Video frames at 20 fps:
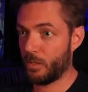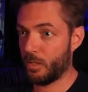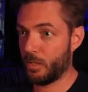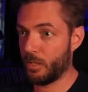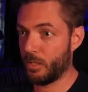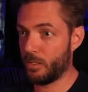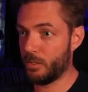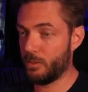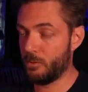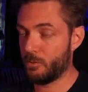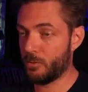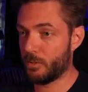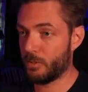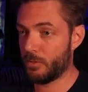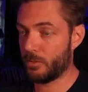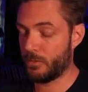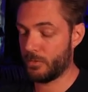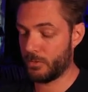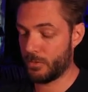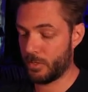And you
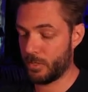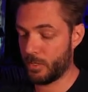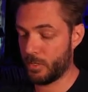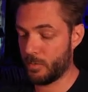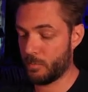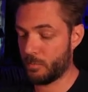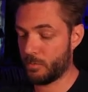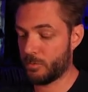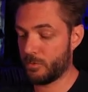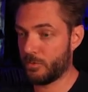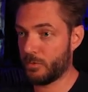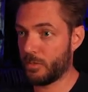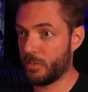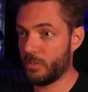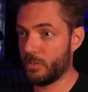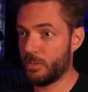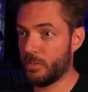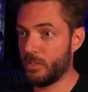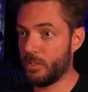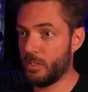can say
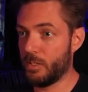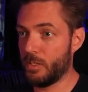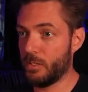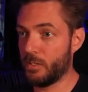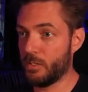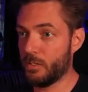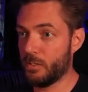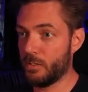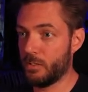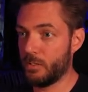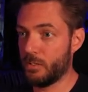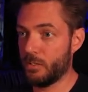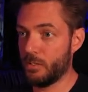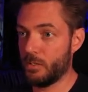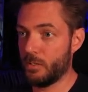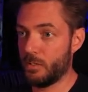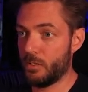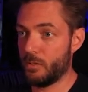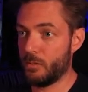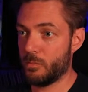percent D,
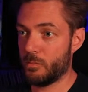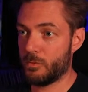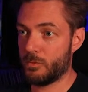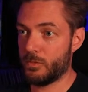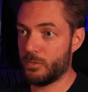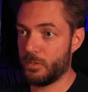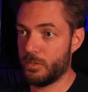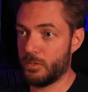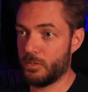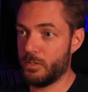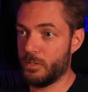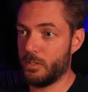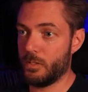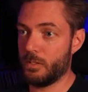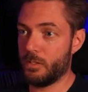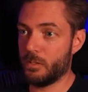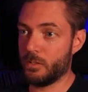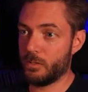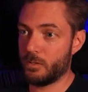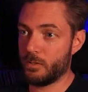percent
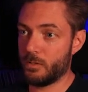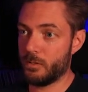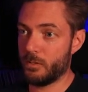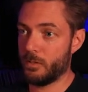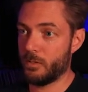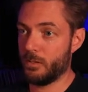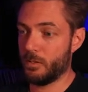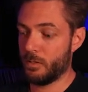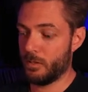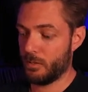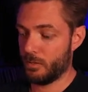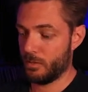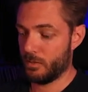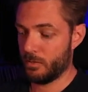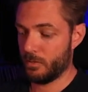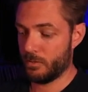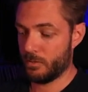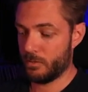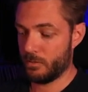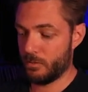D,
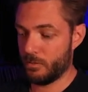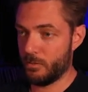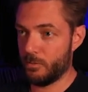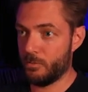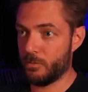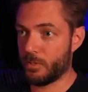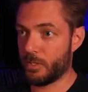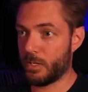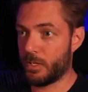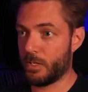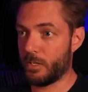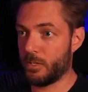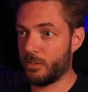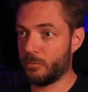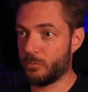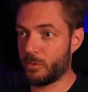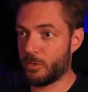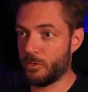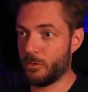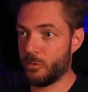new line,
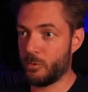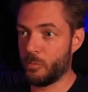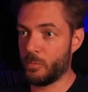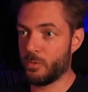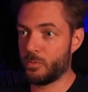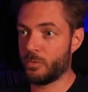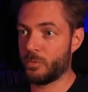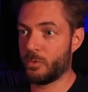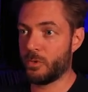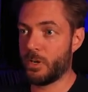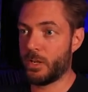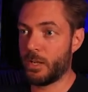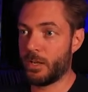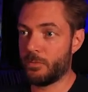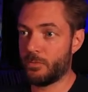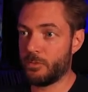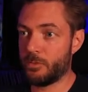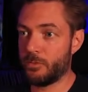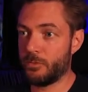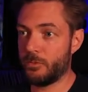because we're going to do before and
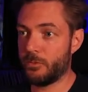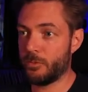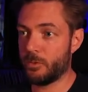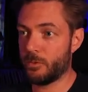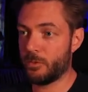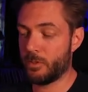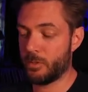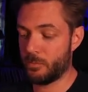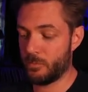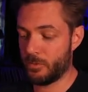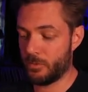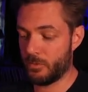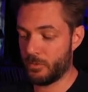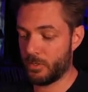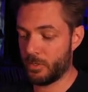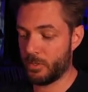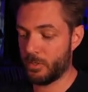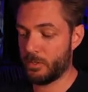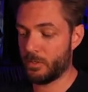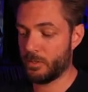after. So then we
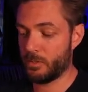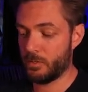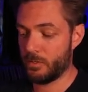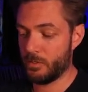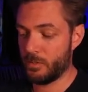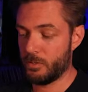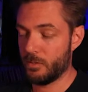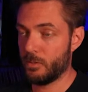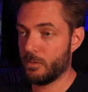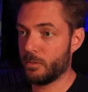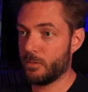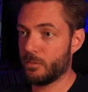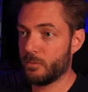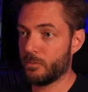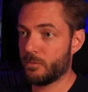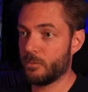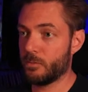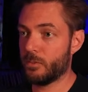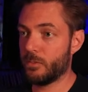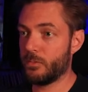say,
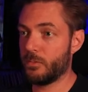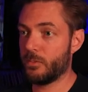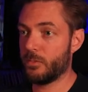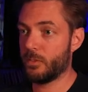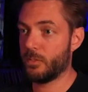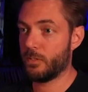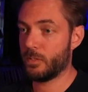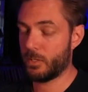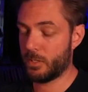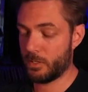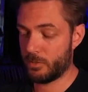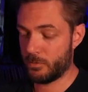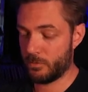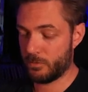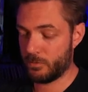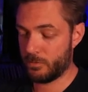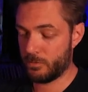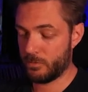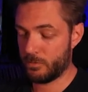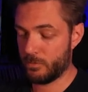let's say
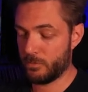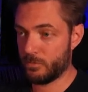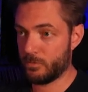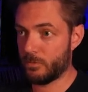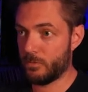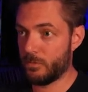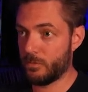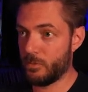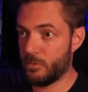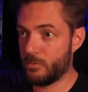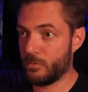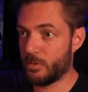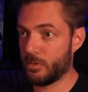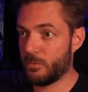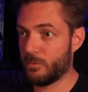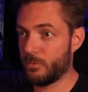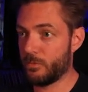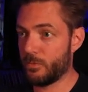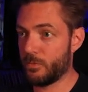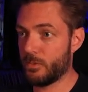address of
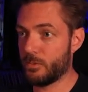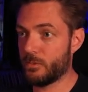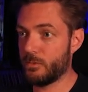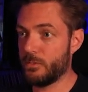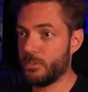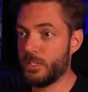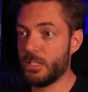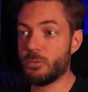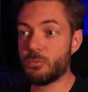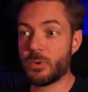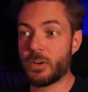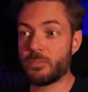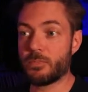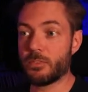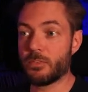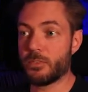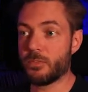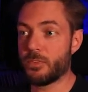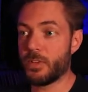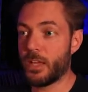dereference,
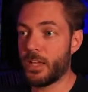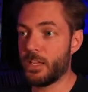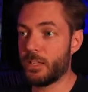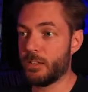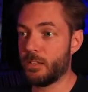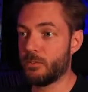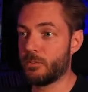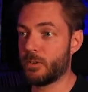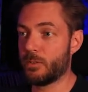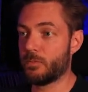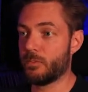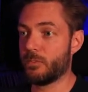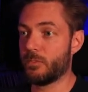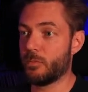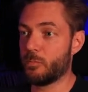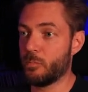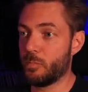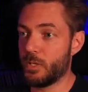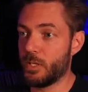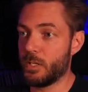dereference of A and dereference
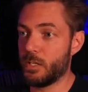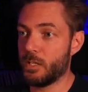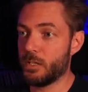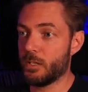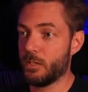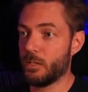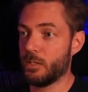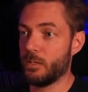of B.